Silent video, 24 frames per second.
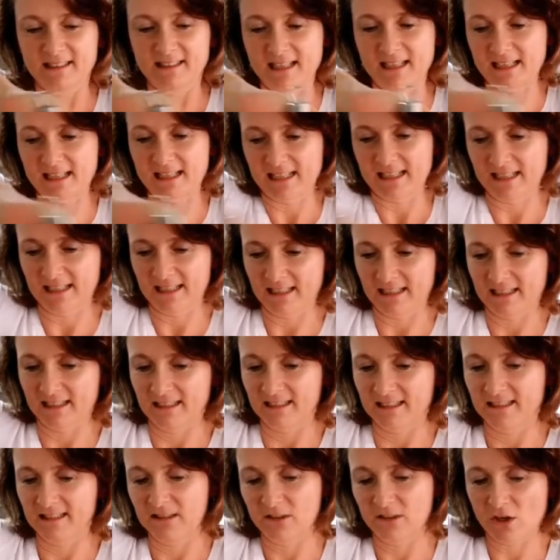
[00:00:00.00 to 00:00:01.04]
a
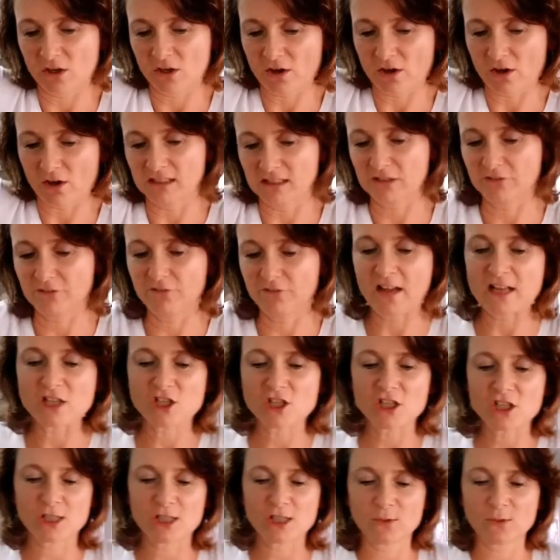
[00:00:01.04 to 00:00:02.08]
nice fudgy